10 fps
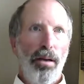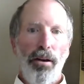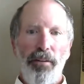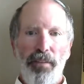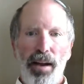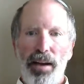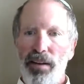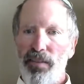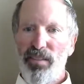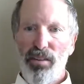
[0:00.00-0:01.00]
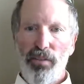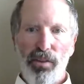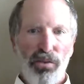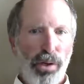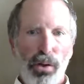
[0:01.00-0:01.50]
no flat on the
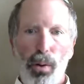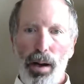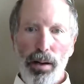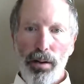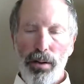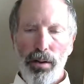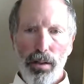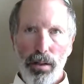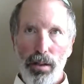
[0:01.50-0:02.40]
surface required.